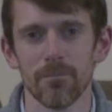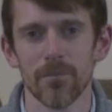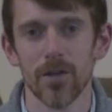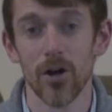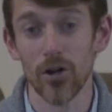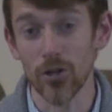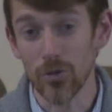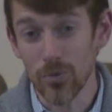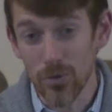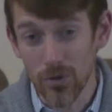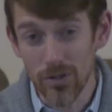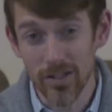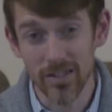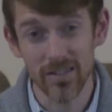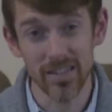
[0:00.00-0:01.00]
Are you
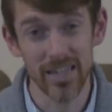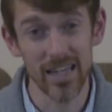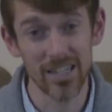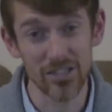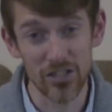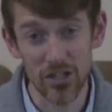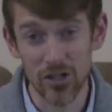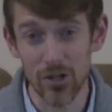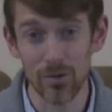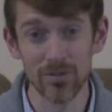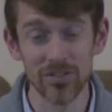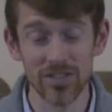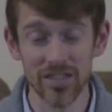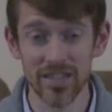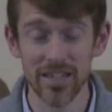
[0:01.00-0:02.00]
looking to get as
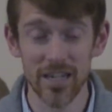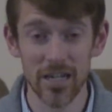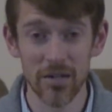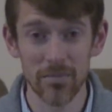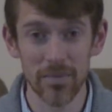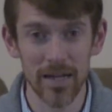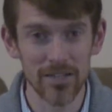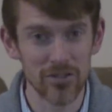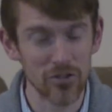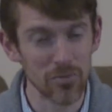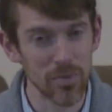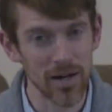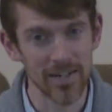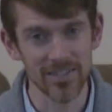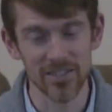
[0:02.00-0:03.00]
close to Him as you
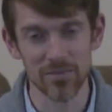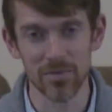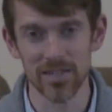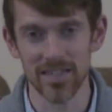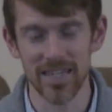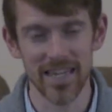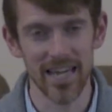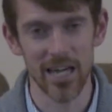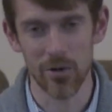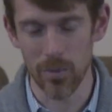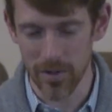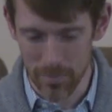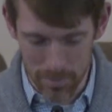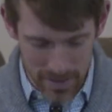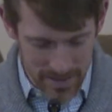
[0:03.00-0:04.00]
possibly can,
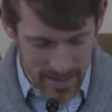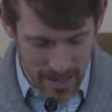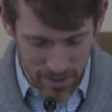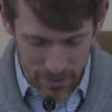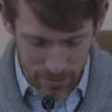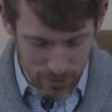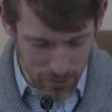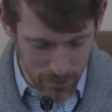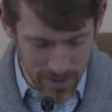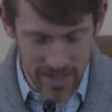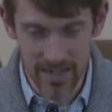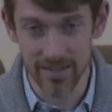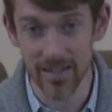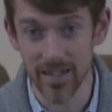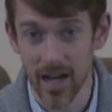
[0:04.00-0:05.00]
be that through
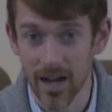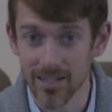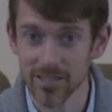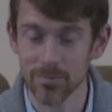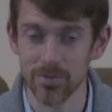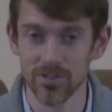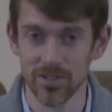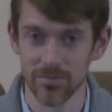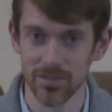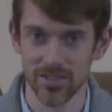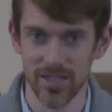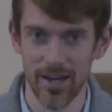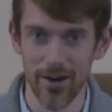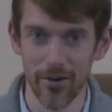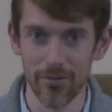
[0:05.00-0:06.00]
reading the Gospels
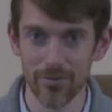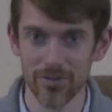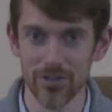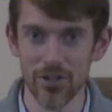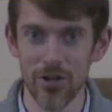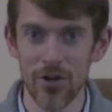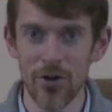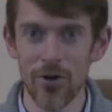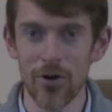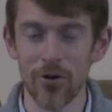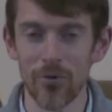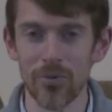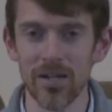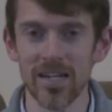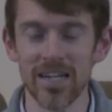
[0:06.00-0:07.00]
themselves
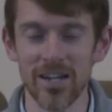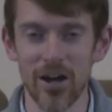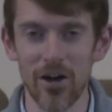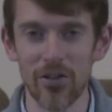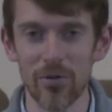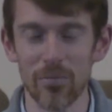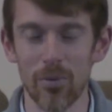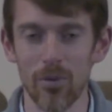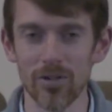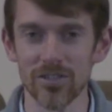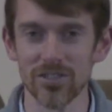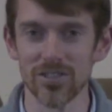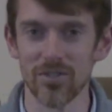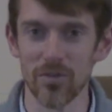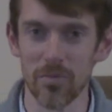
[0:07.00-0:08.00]
or reading other
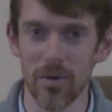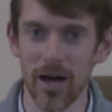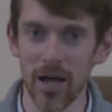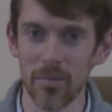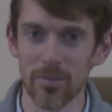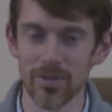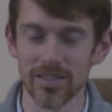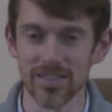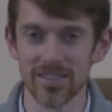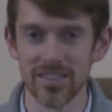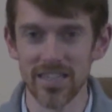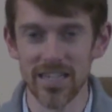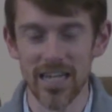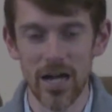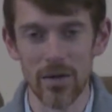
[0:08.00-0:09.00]
portions of the Bible and
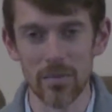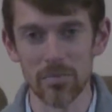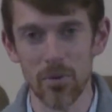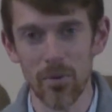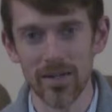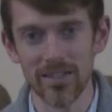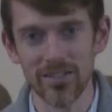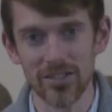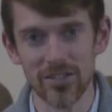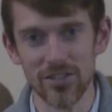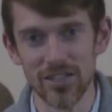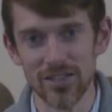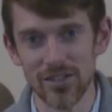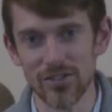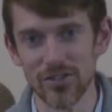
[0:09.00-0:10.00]
seeing how it points to
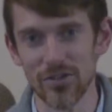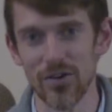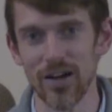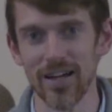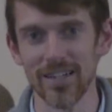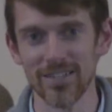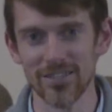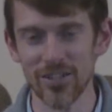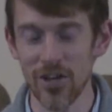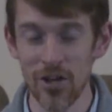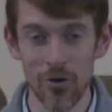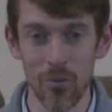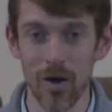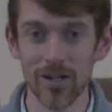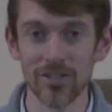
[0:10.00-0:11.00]
Jesus Christ,
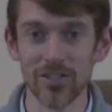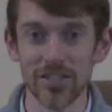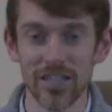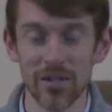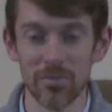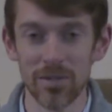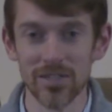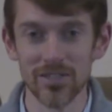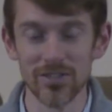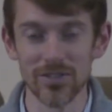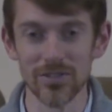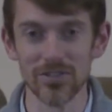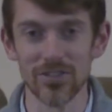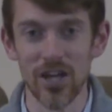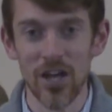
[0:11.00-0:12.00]
watching the
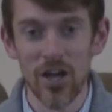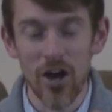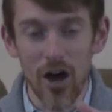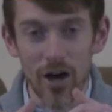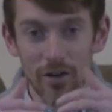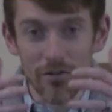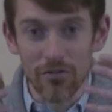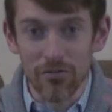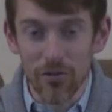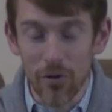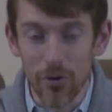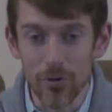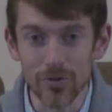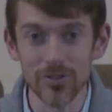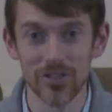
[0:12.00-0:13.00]
epistles
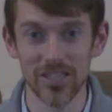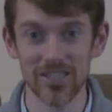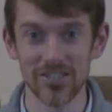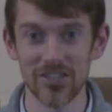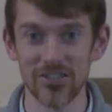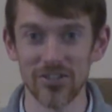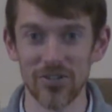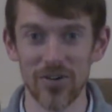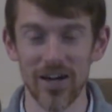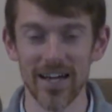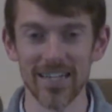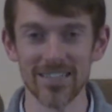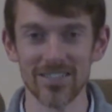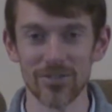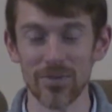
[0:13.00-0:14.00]
unfold Jesus
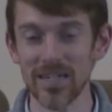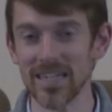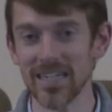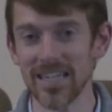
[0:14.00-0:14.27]
Christ, reading